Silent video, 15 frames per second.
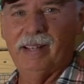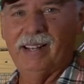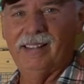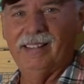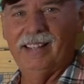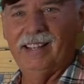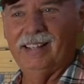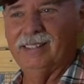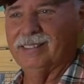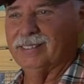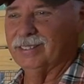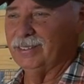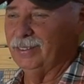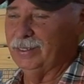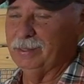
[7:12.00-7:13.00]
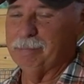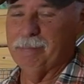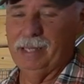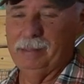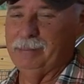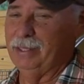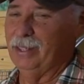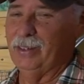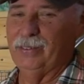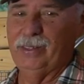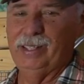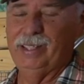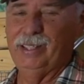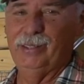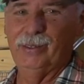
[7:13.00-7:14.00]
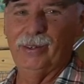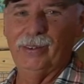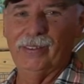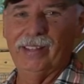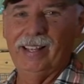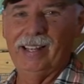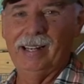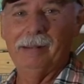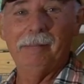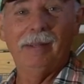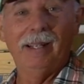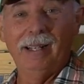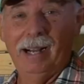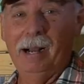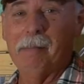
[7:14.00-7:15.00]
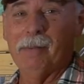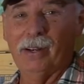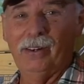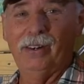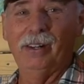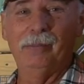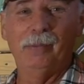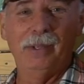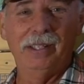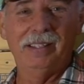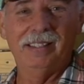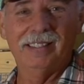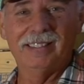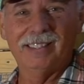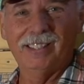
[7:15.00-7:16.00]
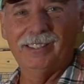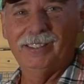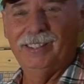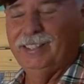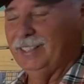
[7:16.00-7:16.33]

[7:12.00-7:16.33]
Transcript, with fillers: out of that, or you maybe you already knew all that. I'm, I'm learning with you. So